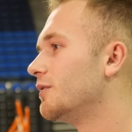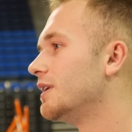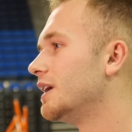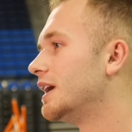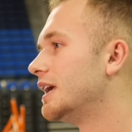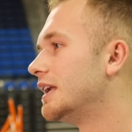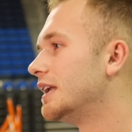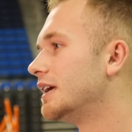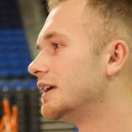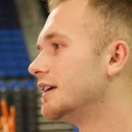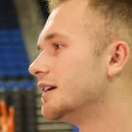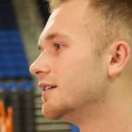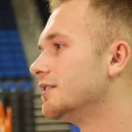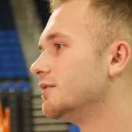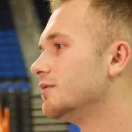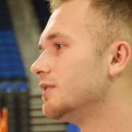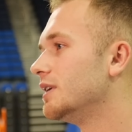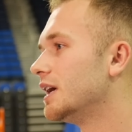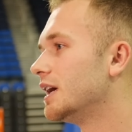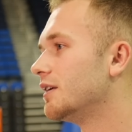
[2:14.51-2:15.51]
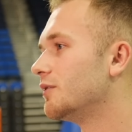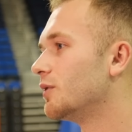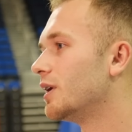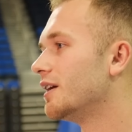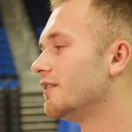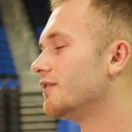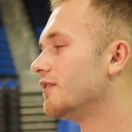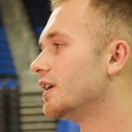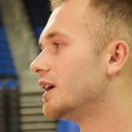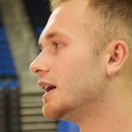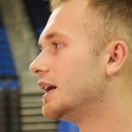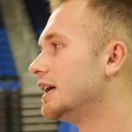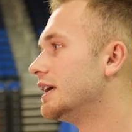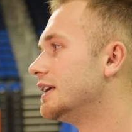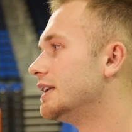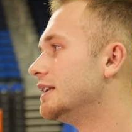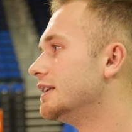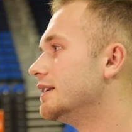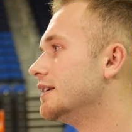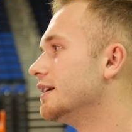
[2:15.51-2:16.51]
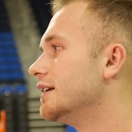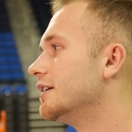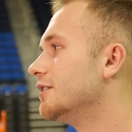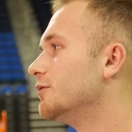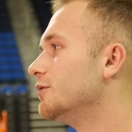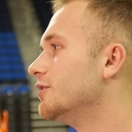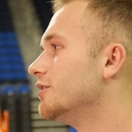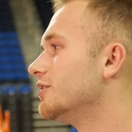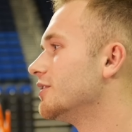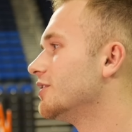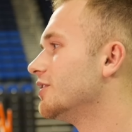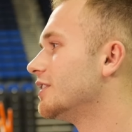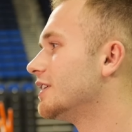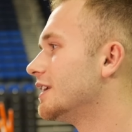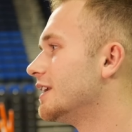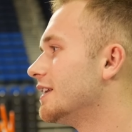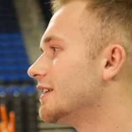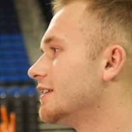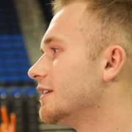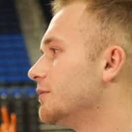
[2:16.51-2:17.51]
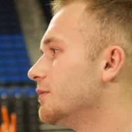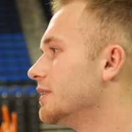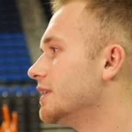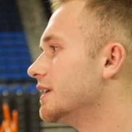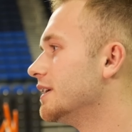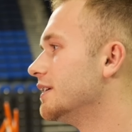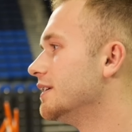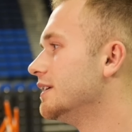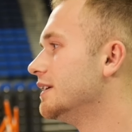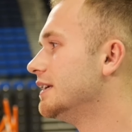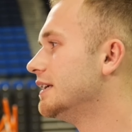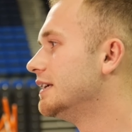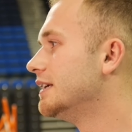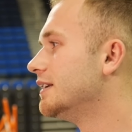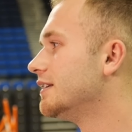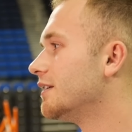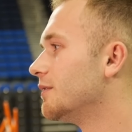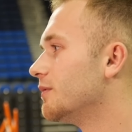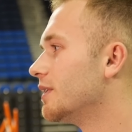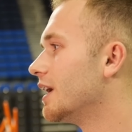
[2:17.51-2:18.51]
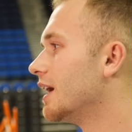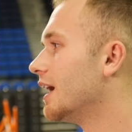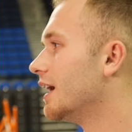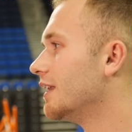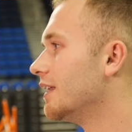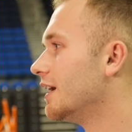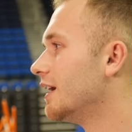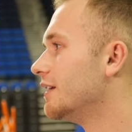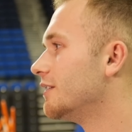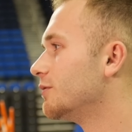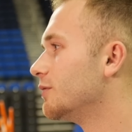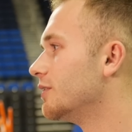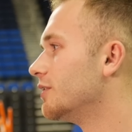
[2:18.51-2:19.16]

We had Wi-Fi and we were just looking at some of the highlights,